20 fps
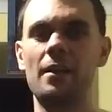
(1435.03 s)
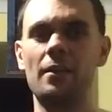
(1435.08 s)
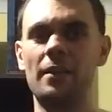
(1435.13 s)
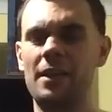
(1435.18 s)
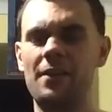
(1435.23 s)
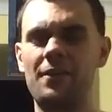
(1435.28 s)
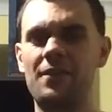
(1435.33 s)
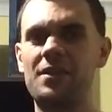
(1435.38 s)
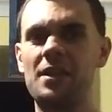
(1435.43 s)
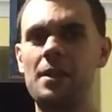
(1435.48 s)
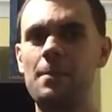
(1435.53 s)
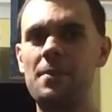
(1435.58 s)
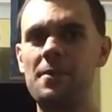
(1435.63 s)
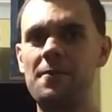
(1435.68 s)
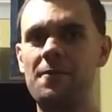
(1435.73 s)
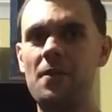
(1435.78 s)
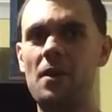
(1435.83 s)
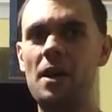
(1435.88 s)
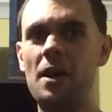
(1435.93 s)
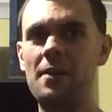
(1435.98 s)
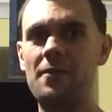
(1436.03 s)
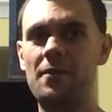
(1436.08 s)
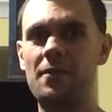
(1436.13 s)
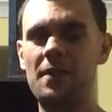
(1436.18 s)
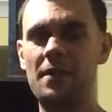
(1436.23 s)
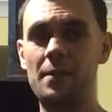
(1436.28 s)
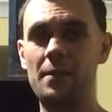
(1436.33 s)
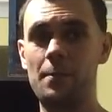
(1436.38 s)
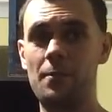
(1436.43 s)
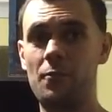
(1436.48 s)
an MP5, if
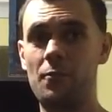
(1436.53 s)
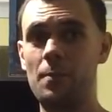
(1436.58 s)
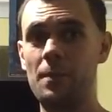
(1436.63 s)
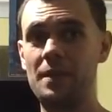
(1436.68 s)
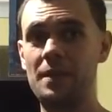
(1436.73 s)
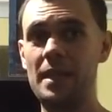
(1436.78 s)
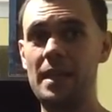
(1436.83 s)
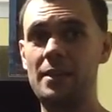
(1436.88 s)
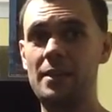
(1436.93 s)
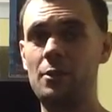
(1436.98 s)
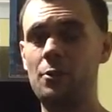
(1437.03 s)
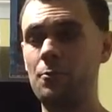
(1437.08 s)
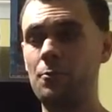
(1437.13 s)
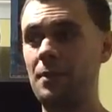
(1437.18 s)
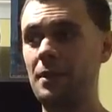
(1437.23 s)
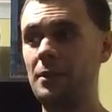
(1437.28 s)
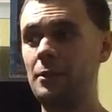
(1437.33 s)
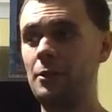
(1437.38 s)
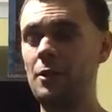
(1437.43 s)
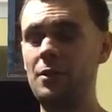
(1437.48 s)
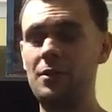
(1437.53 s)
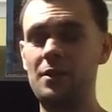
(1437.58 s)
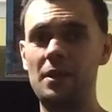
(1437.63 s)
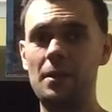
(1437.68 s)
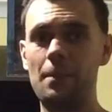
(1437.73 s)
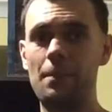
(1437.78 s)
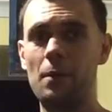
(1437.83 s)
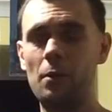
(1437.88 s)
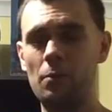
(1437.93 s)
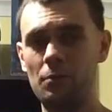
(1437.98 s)
you had to perform a tactical reload, then
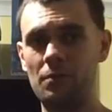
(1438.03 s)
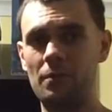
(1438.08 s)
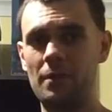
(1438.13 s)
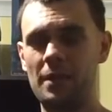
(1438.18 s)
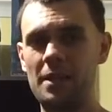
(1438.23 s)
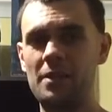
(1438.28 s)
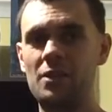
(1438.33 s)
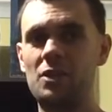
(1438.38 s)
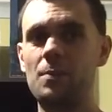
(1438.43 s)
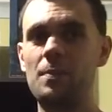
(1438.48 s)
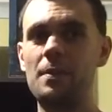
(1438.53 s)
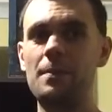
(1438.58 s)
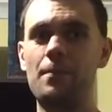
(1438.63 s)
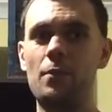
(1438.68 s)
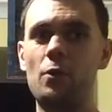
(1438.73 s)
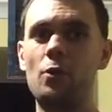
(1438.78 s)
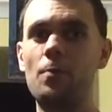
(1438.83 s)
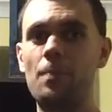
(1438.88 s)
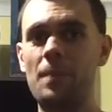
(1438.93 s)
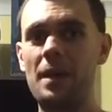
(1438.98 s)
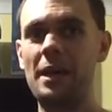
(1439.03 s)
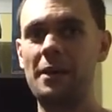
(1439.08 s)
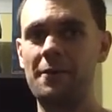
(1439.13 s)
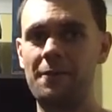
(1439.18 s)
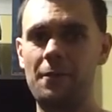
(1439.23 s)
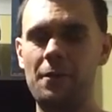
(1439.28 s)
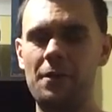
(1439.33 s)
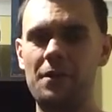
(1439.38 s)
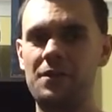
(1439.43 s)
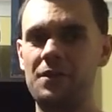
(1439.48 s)
the bolt here should be pulled back
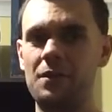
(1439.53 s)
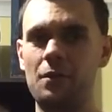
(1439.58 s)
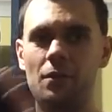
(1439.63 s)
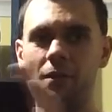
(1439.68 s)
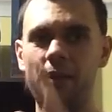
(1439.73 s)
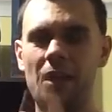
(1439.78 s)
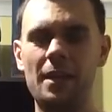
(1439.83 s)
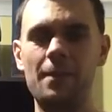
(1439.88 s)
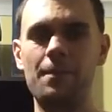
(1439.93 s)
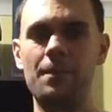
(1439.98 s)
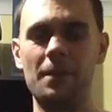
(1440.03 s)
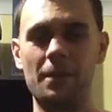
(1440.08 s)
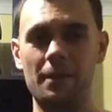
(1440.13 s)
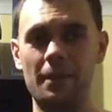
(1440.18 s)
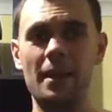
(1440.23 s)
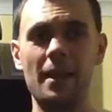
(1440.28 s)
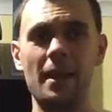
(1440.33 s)
first and all that. But